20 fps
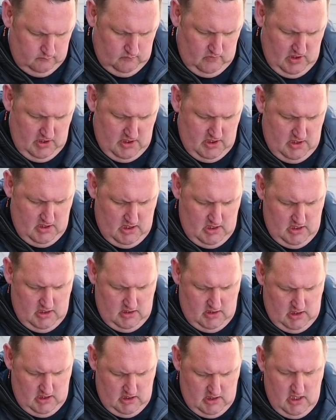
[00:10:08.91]
this is,
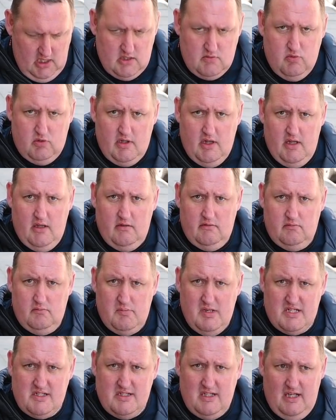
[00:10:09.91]
is, is one of the
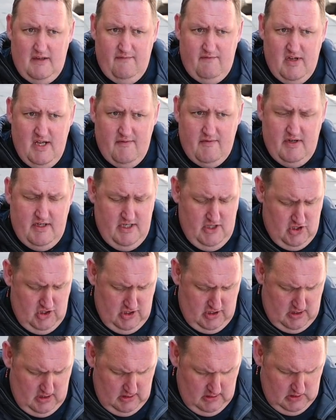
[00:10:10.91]
best-selling favourite
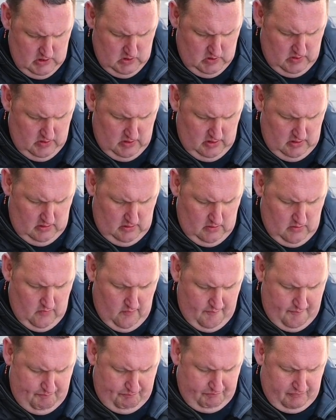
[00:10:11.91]
dishes.
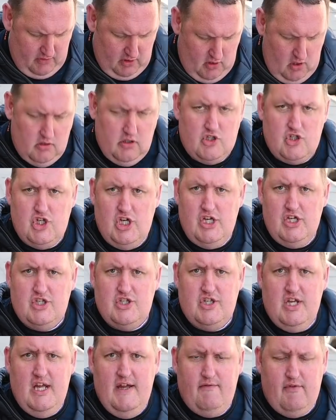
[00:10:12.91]
Called a cheese
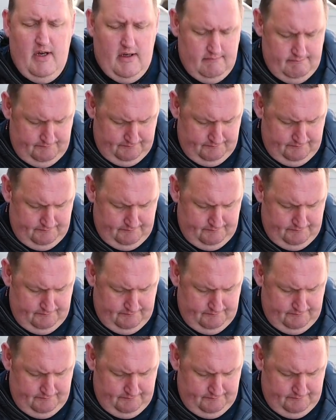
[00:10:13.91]
savoury.